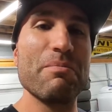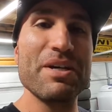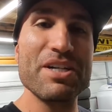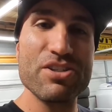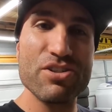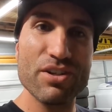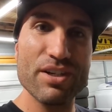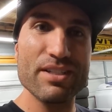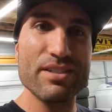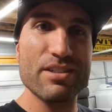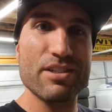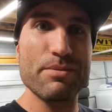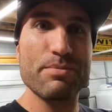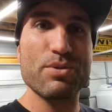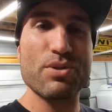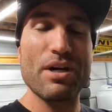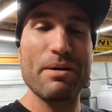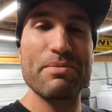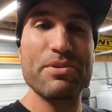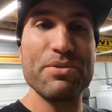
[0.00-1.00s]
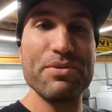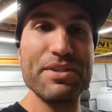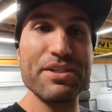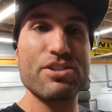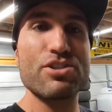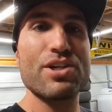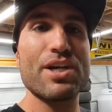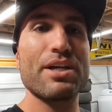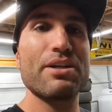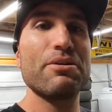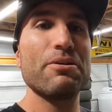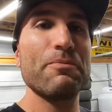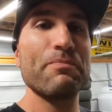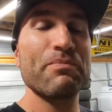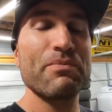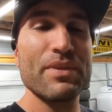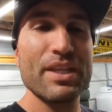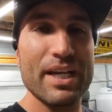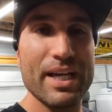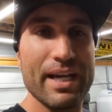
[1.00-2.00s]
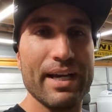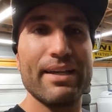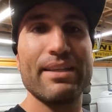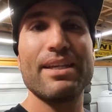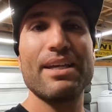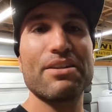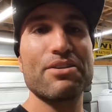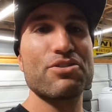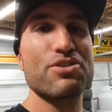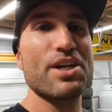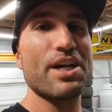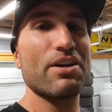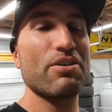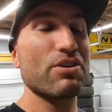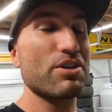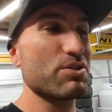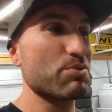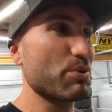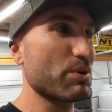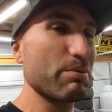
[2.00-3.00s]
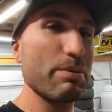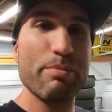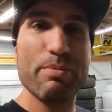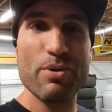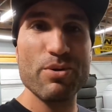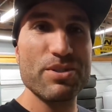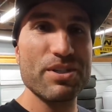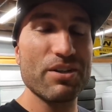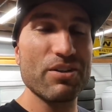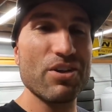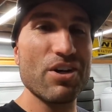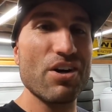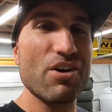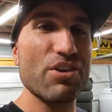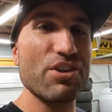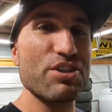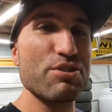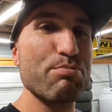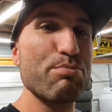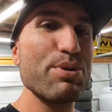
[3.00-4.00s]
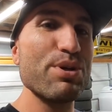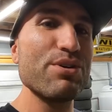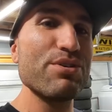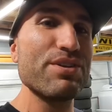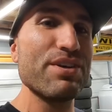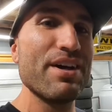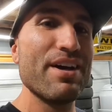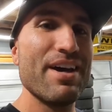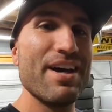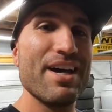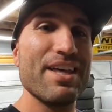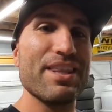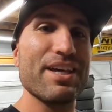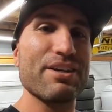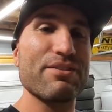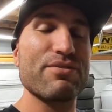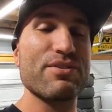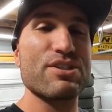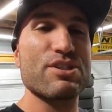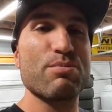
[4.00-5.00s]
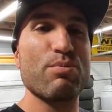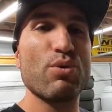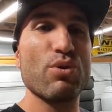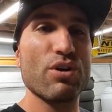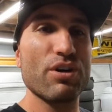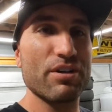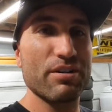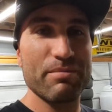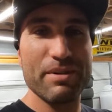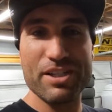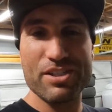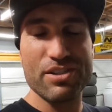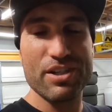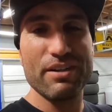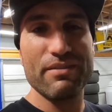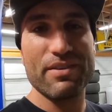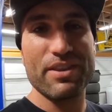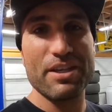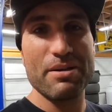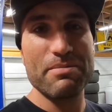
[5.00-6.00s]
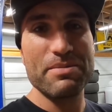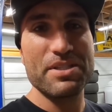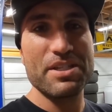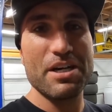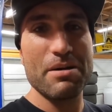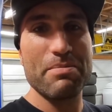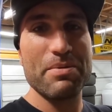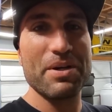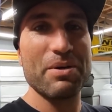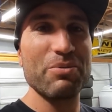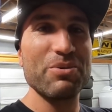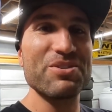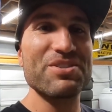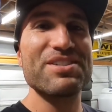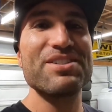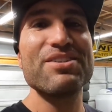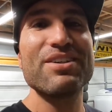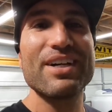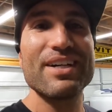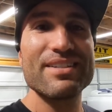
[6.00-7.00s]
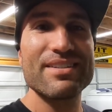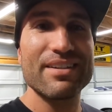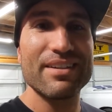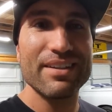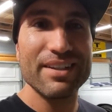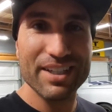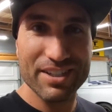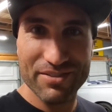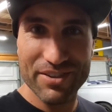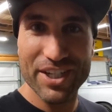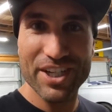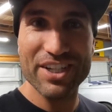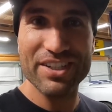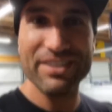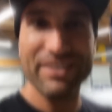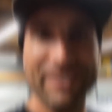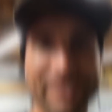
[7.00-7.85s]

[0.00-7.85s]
Make sure you guys subscribe to this channel and the other channel because we're gonna be posting a lot on this build. Thanks for your support. Make sure you give a thumbs up, and we'll see you guys on the next video.